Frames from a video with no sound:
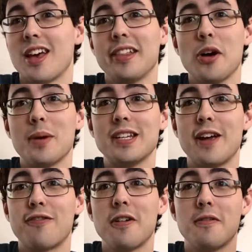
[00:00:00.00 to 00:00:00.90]
A little bit
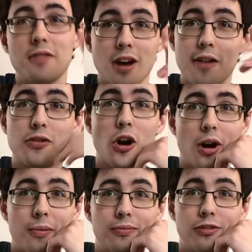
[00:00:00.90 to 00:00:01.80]
different. I've
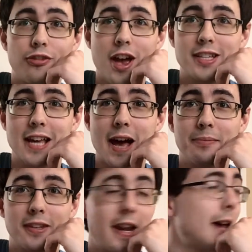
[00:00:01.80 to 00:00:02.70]
got face
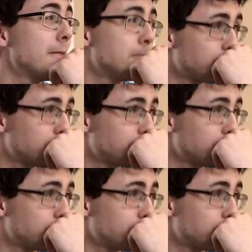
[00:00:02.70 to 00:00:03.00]
cam today.